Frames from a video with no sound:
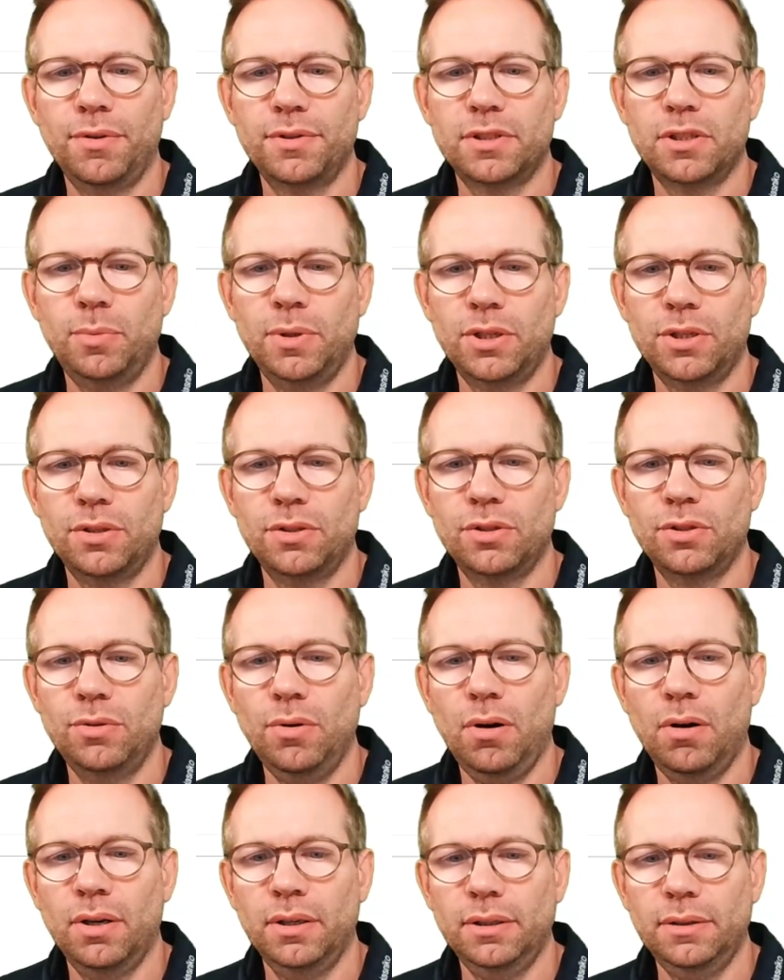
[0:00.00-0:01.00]
switches to
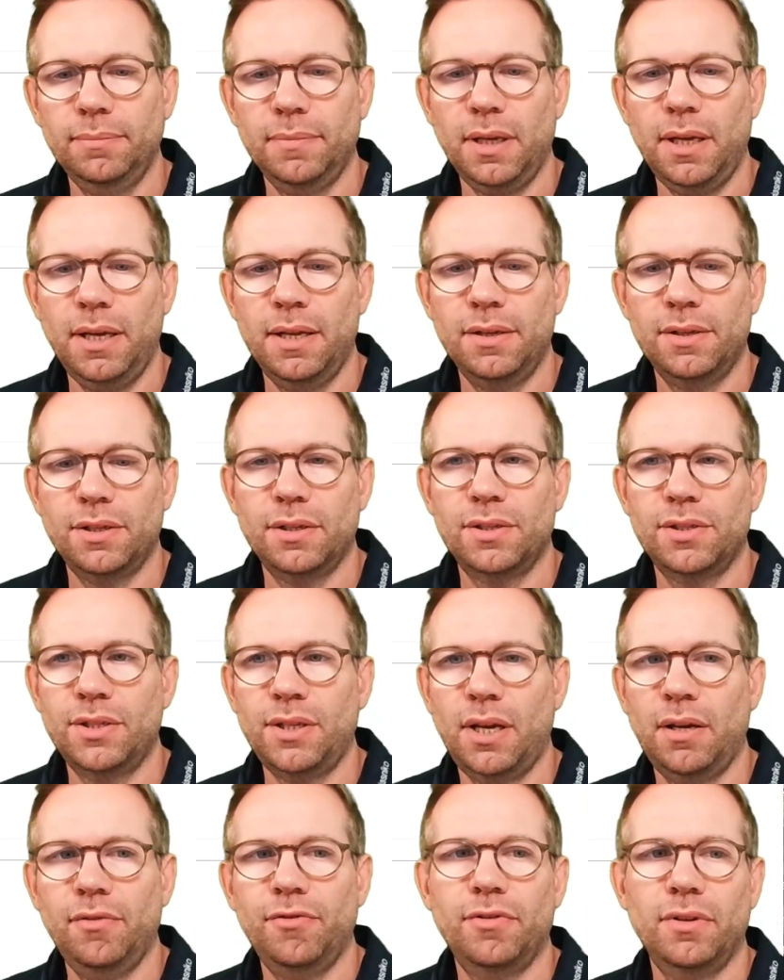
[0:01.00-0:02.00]
on and
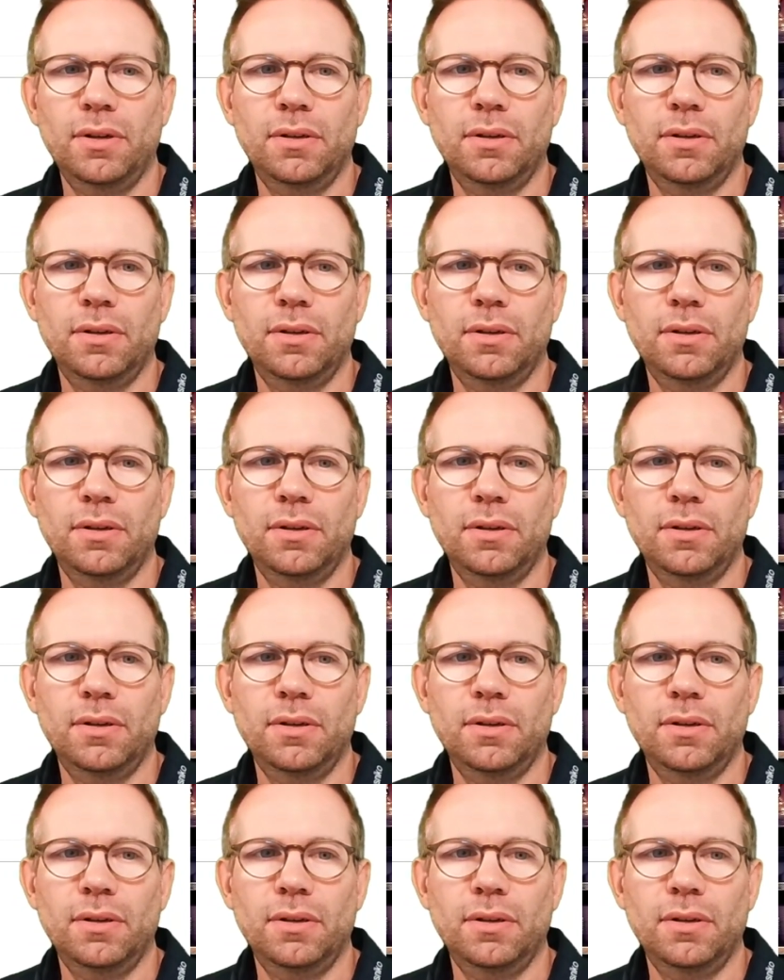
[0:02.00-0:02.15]
save